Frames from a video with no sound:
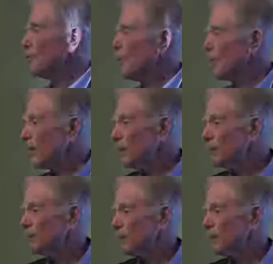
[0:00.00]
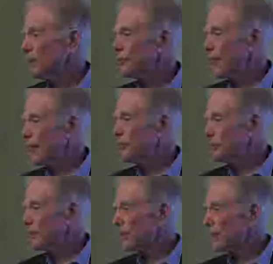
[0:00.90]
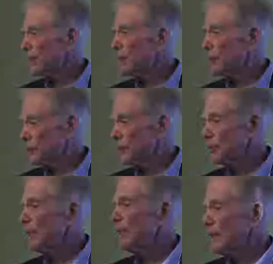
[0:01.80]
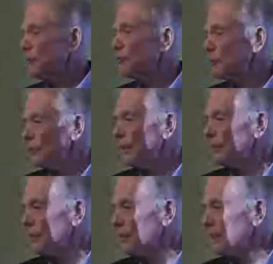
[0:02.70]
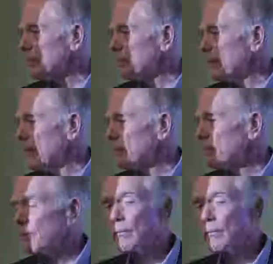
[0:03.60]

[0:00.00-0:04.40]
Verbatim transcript: it caught up to this capability, which is interesting to think about.